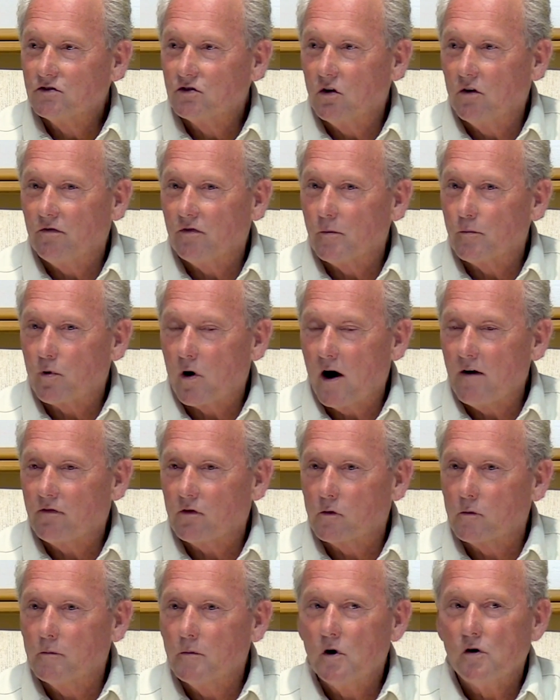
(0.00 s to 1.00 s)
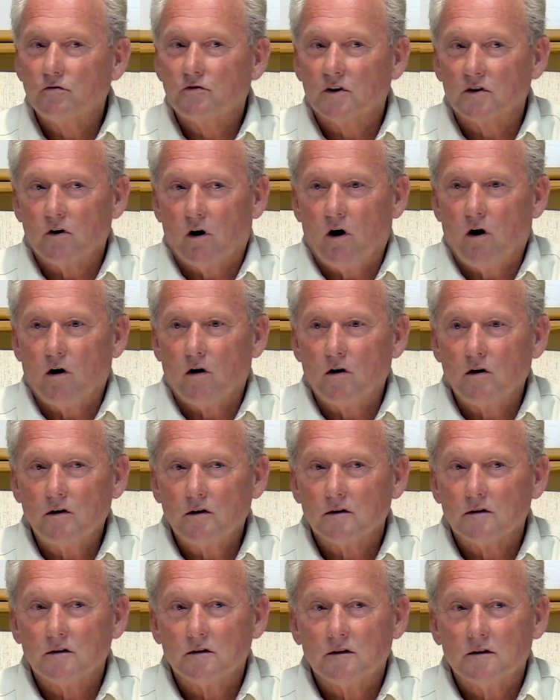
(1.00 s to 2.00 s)
So if a prophet removed it
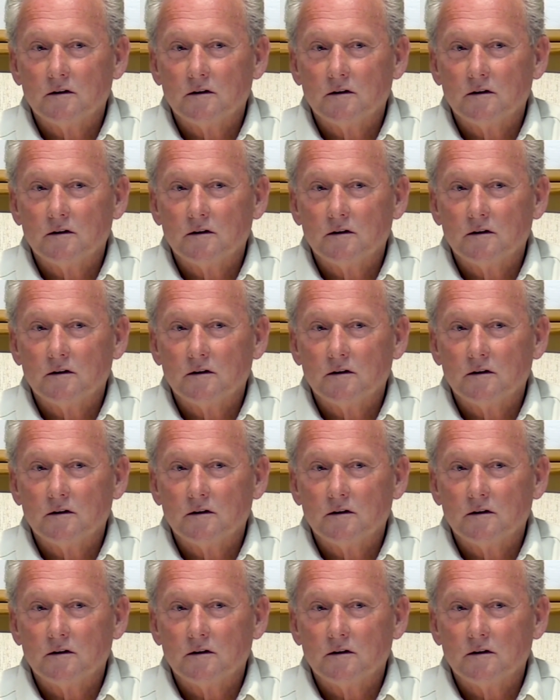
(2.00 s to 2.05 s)
all,